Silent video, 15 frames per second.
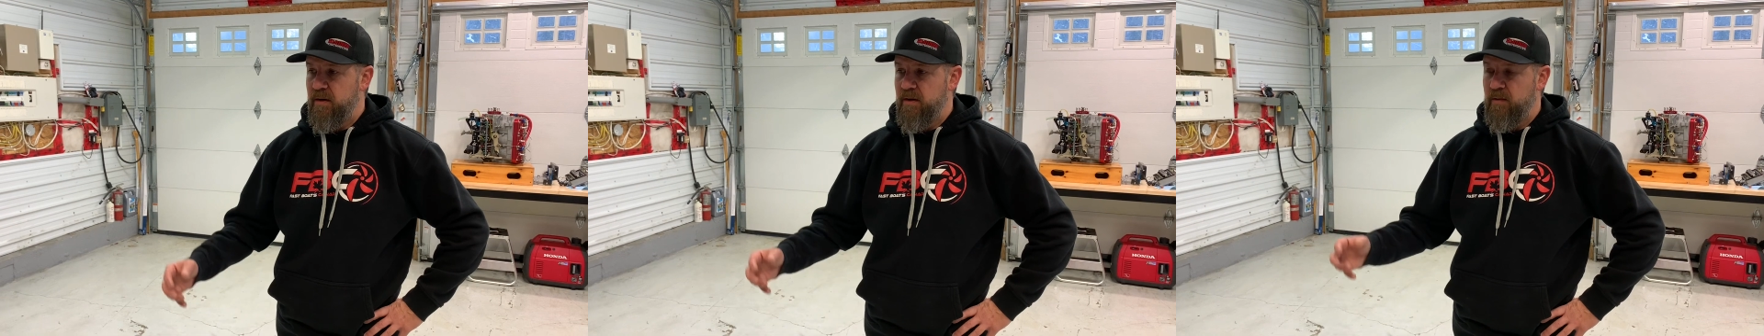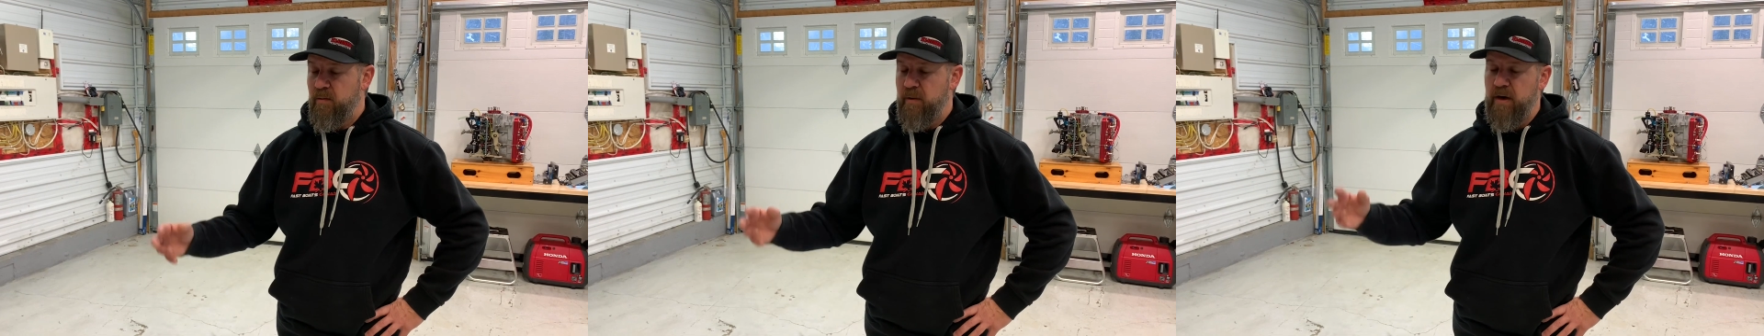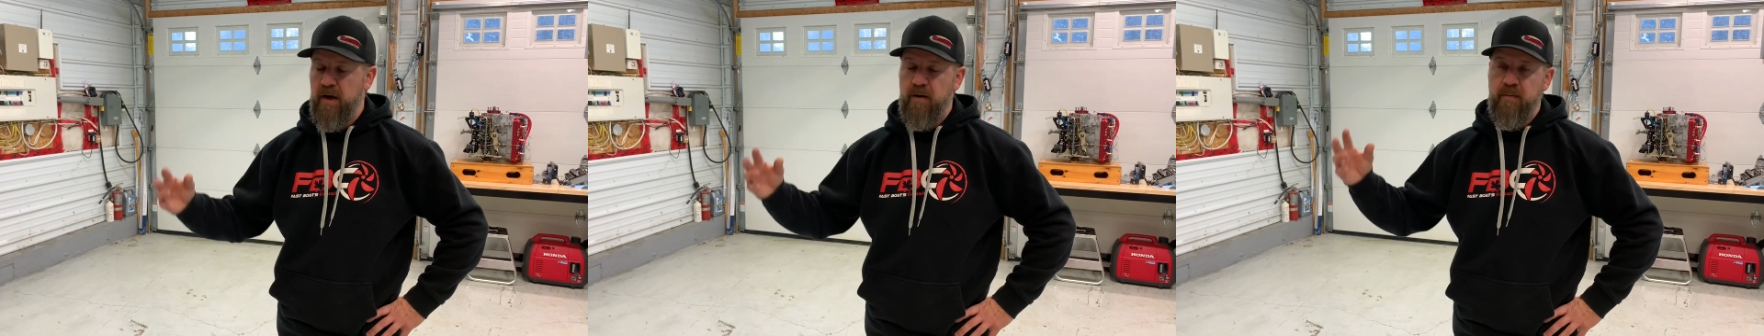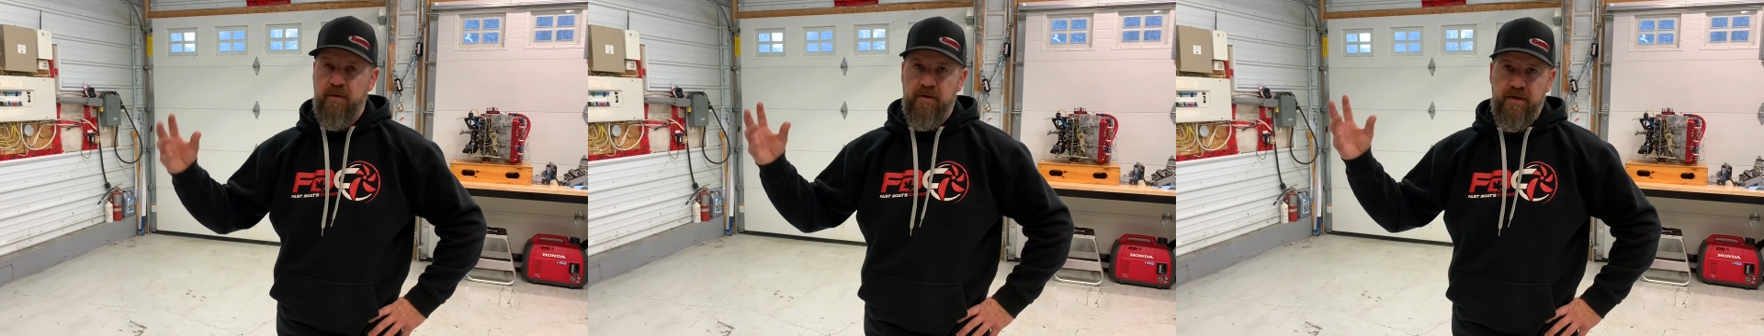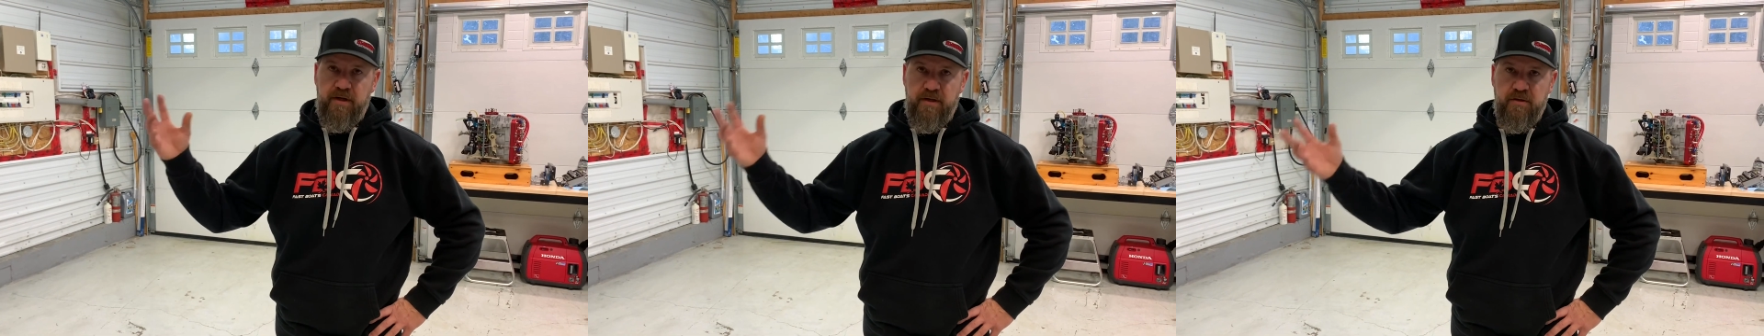we are
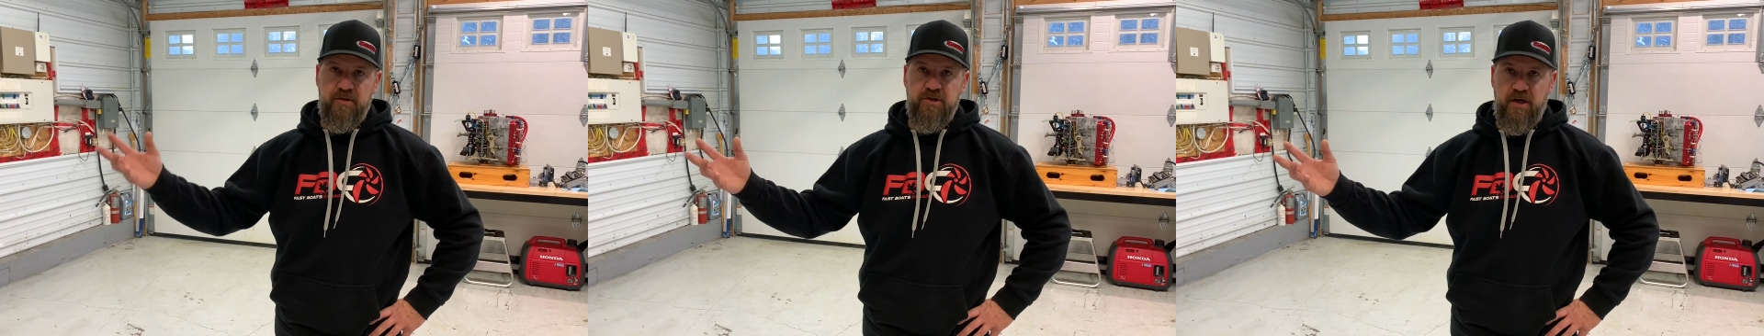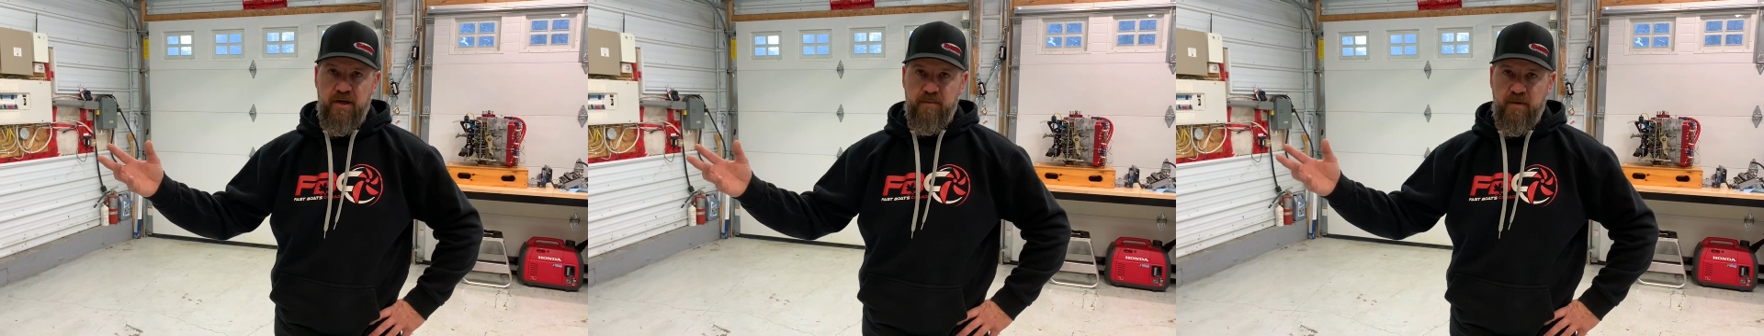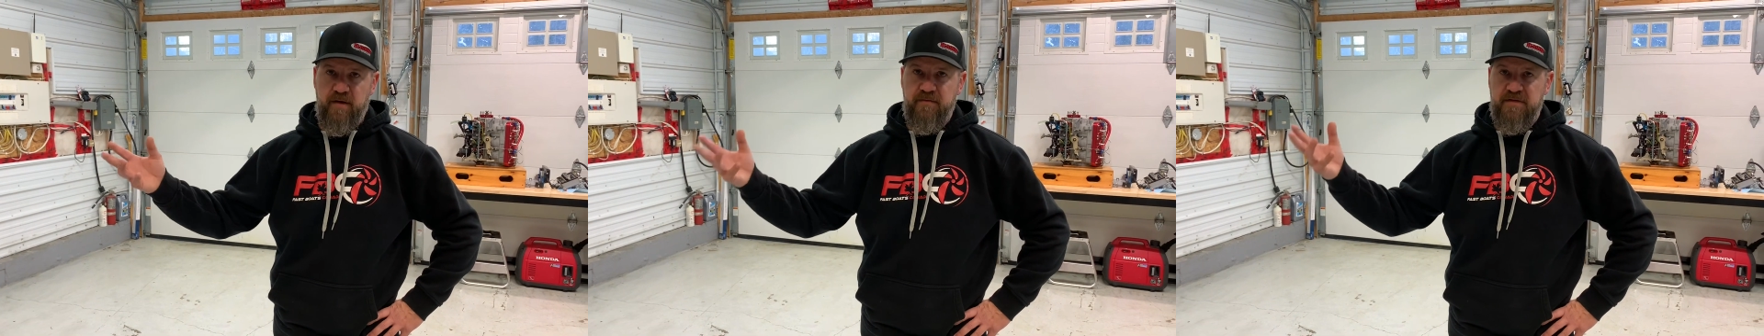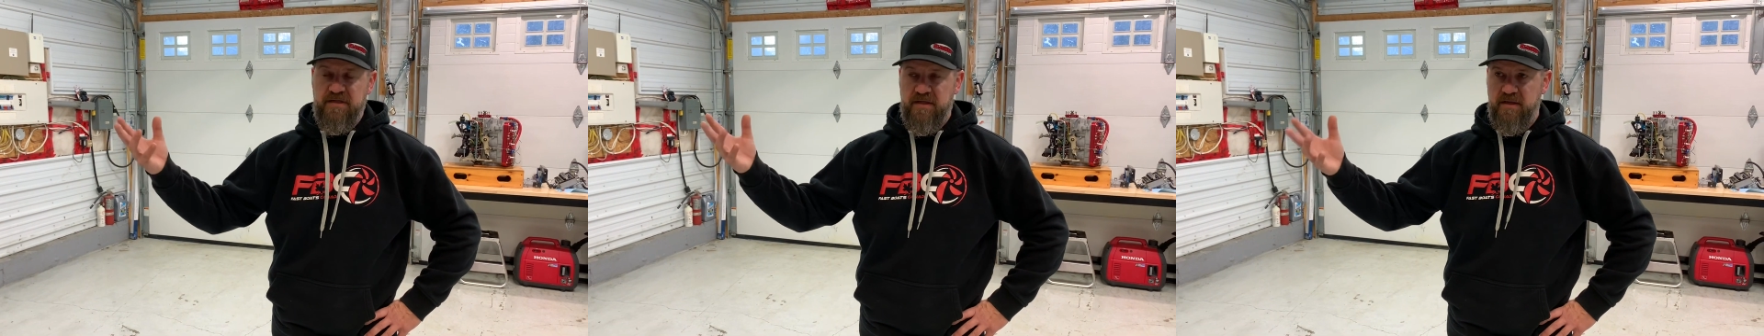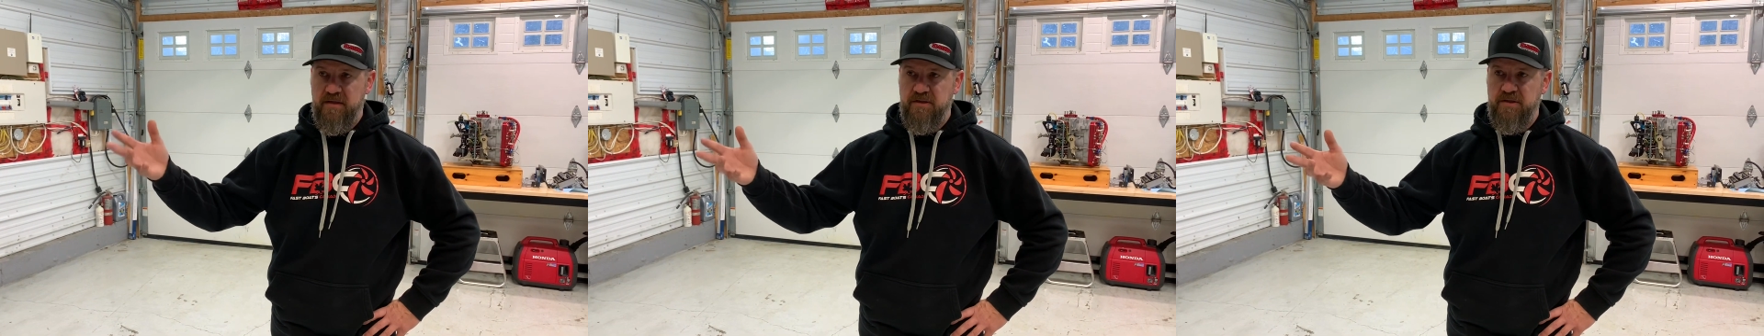building a new shop,
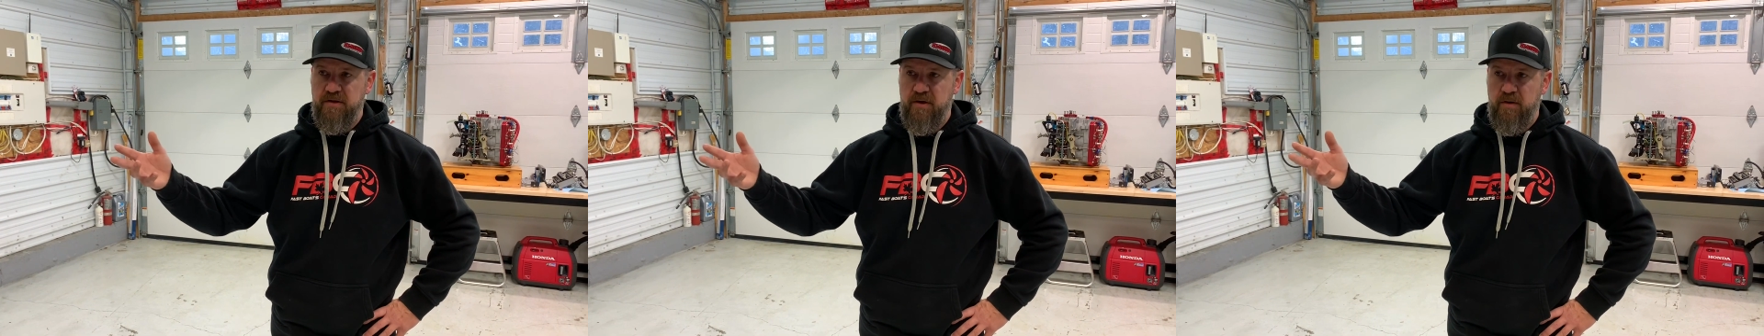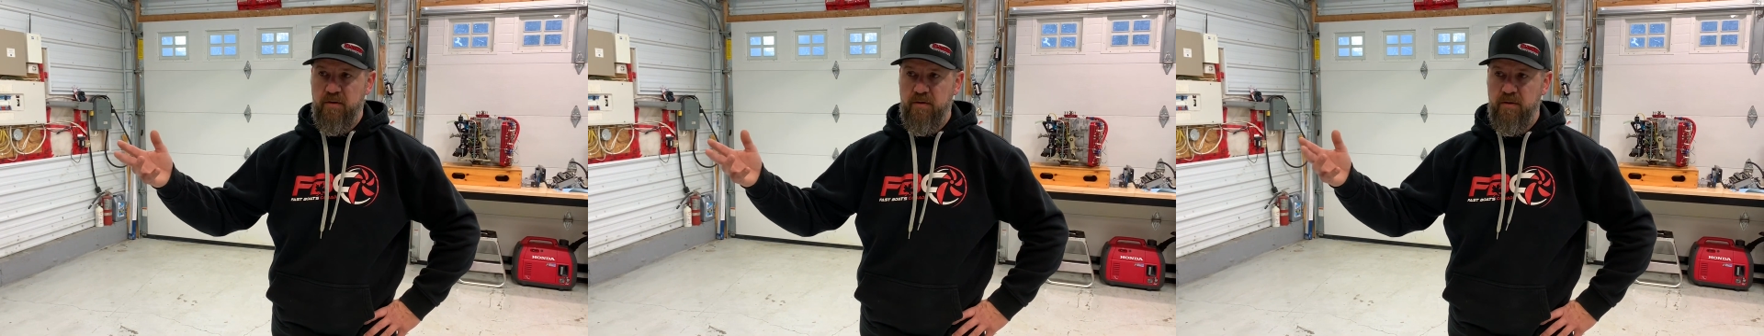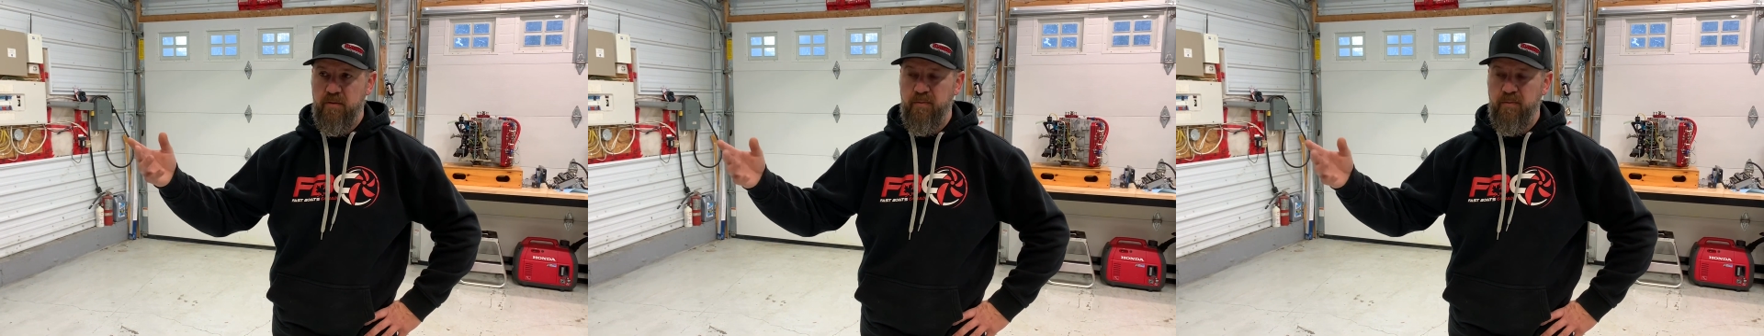obviously, as you know.